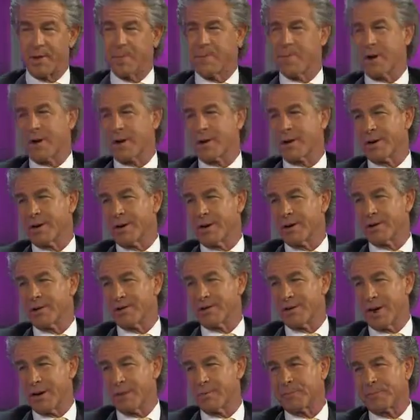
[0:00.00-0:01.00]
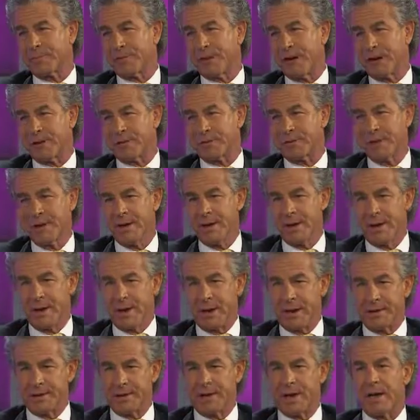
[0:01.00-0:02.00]
the market on stem cells
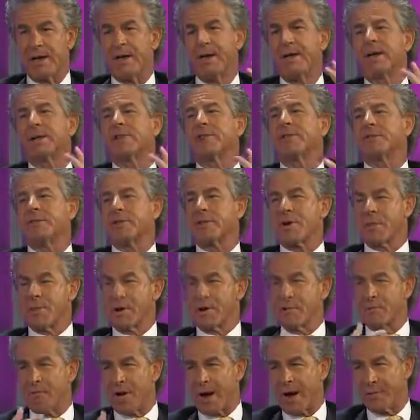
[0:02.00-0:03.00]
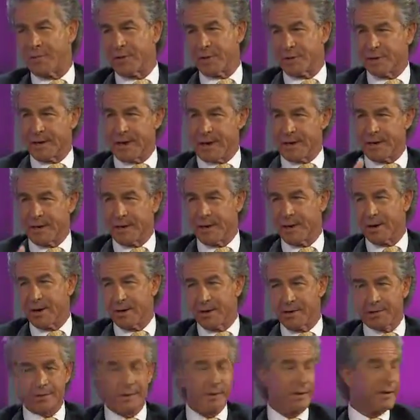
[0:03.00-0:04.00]
and telling us it's going to be 5 to 10
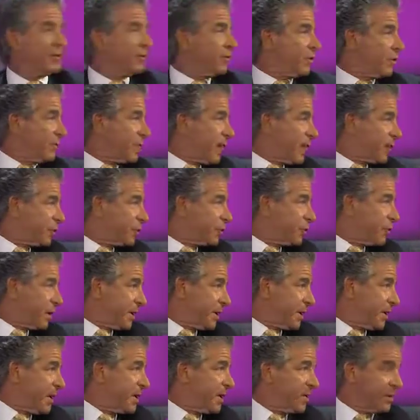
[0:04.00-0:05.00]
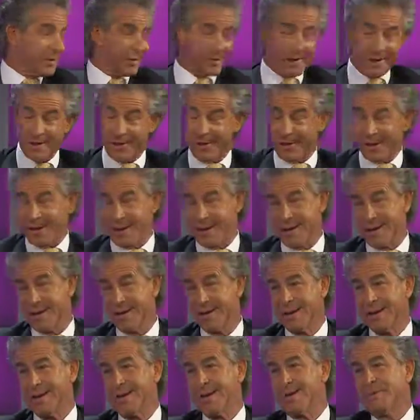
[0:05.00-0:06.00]
years, for about 20 years, I think,
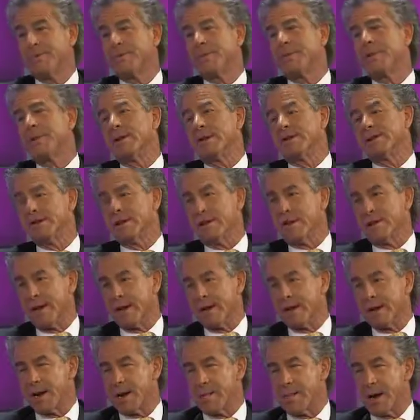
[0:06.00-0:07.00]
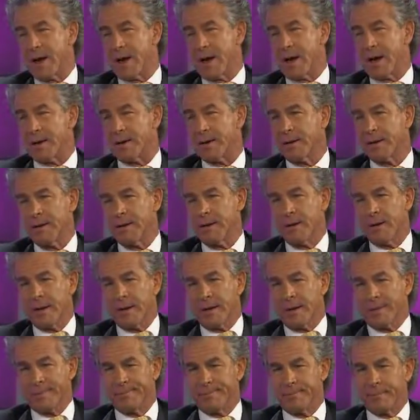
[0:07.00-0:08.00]
until they come out.
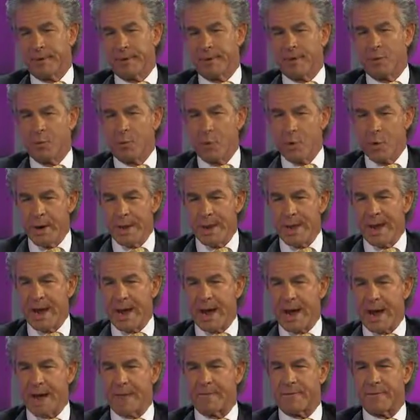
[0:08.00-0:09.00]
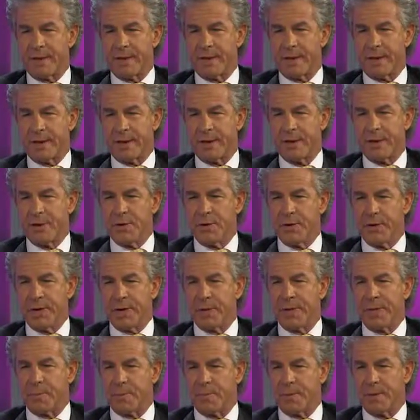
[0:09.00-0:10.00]
We have a
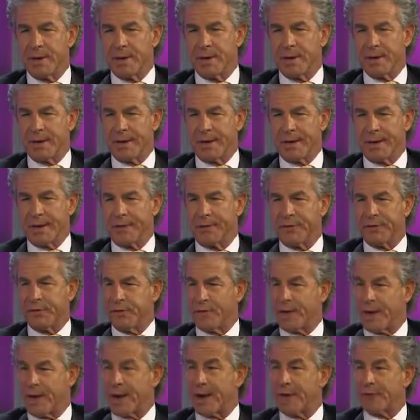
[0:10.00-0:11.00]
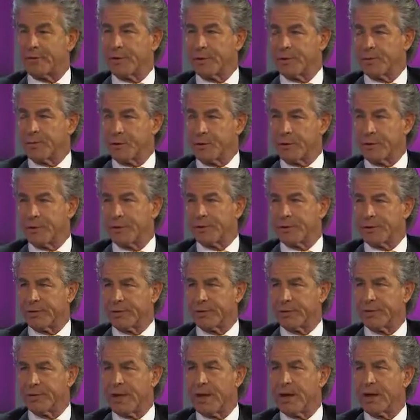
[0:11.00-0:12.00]
unique ability to actually produce the
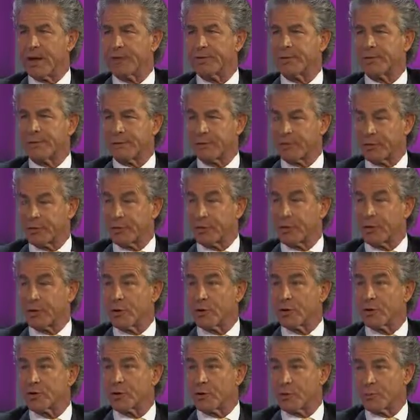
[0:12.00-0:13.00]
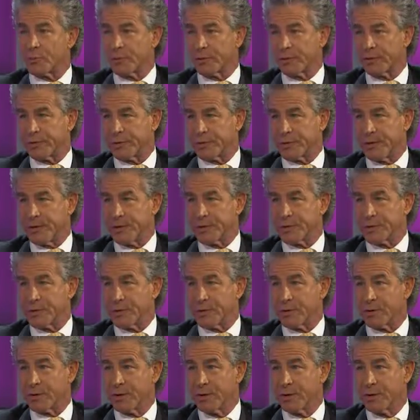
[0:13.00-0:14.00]
cells as a surgical procedure